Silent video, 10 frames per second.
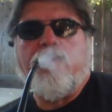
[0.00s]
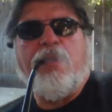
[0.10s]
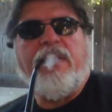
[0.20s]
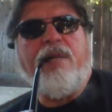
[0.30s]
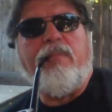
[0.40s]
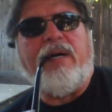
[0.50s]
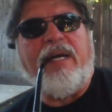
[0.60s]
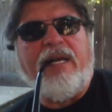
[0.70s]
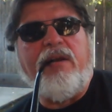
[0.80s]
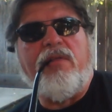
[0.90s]
They didn't
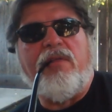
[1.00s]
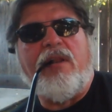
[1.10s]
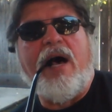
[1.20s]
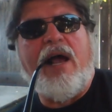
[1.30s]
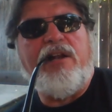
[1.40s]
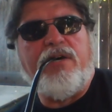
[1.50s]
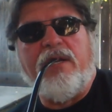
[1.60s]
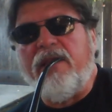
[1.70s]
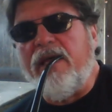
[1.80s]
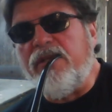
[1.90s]
buy into the lie of
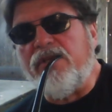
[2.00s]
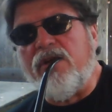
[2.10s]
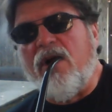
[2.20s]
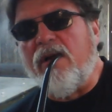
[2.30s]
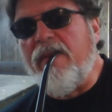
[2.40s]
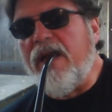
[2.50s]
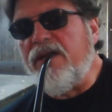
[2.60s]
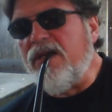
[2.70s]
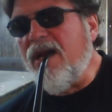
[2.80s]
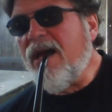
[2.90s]
John Lennon's song
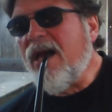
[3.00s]
Imagine.